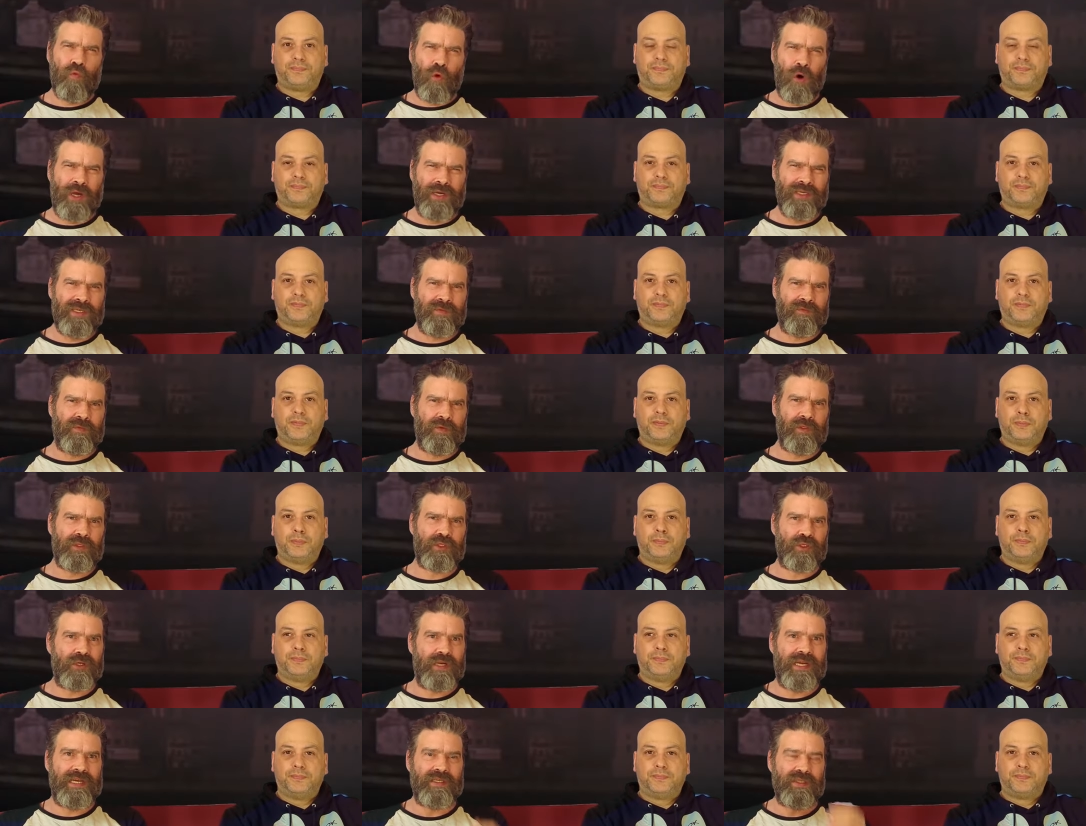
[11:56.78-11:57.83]
Speaker 1: wonderful
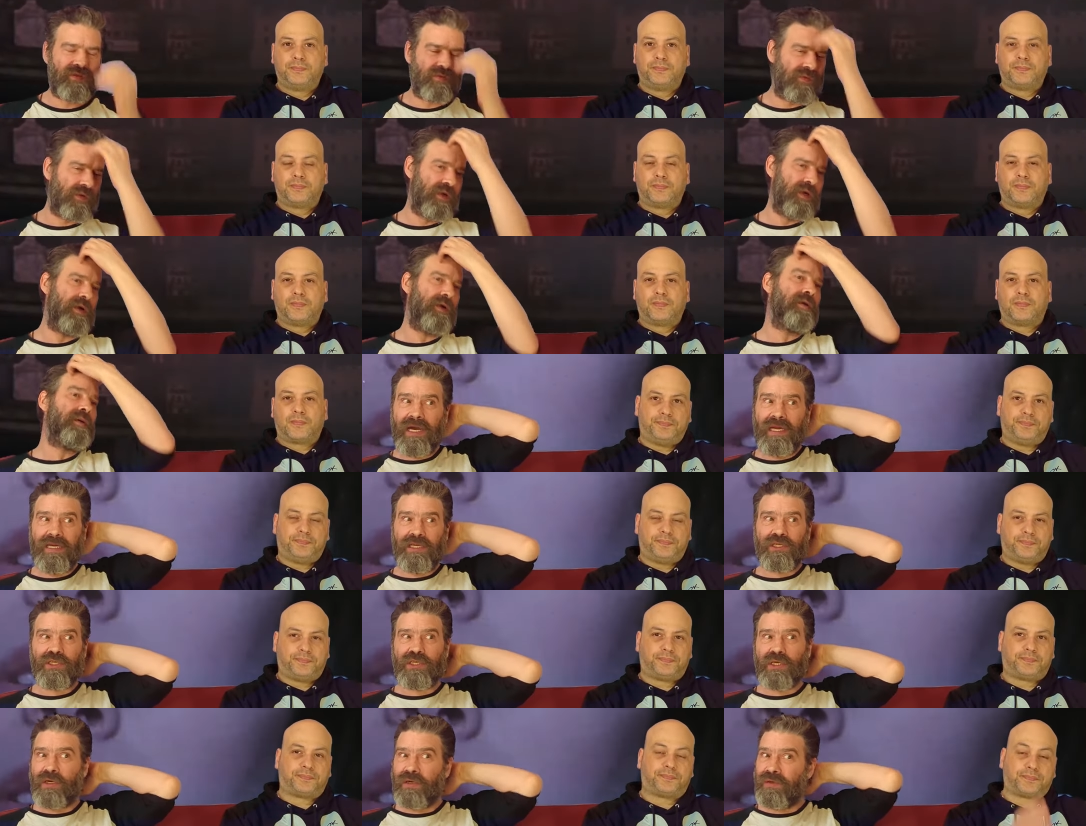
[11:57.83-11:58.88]
transfer, and it
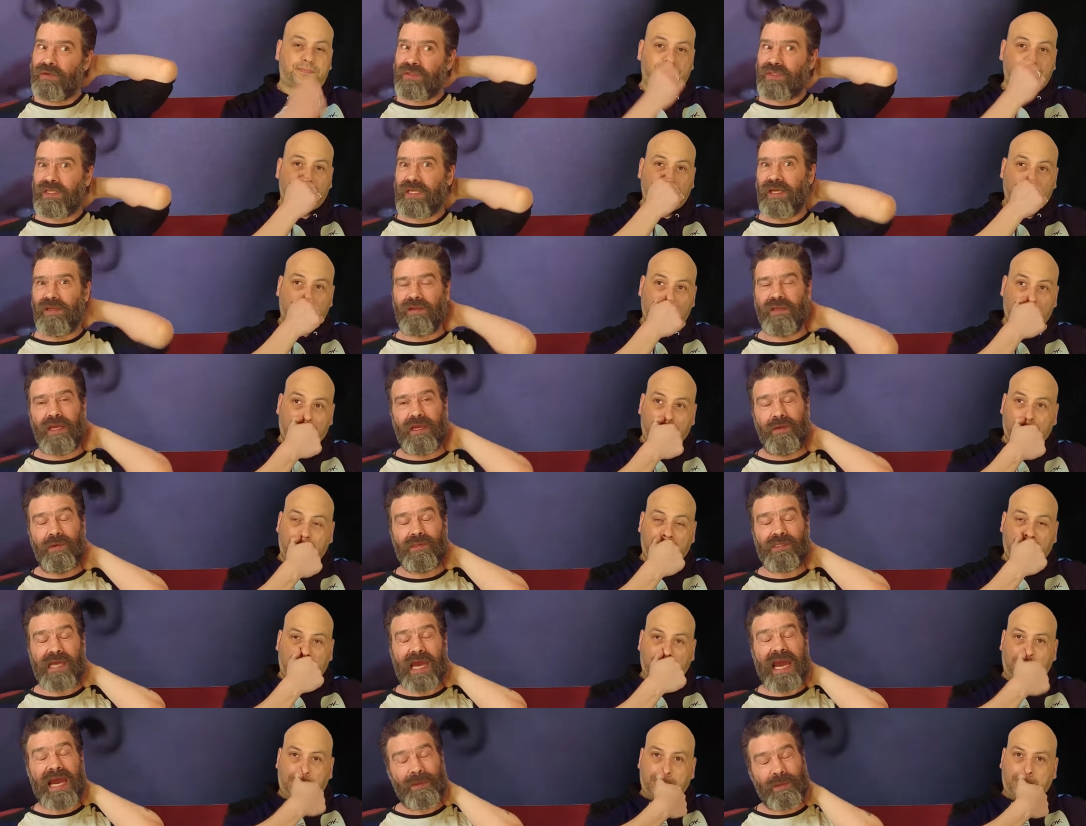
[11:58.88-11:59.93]
shows that it was
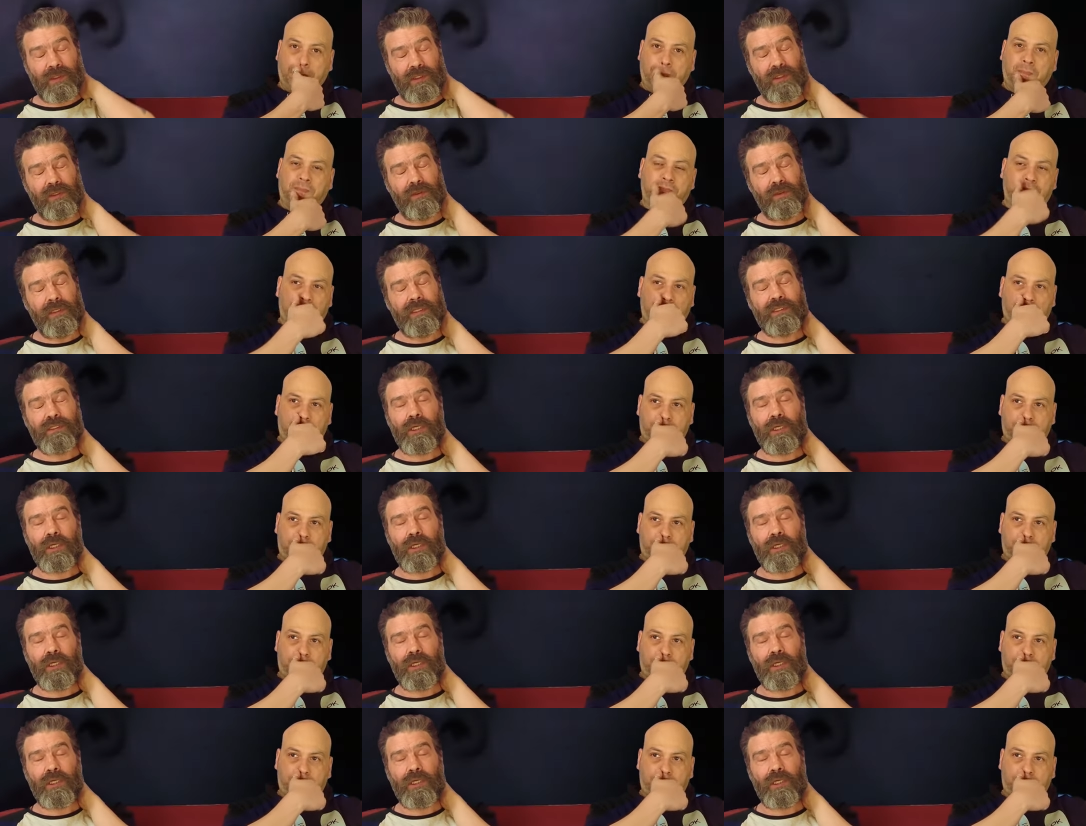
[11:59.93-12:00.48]
absolutely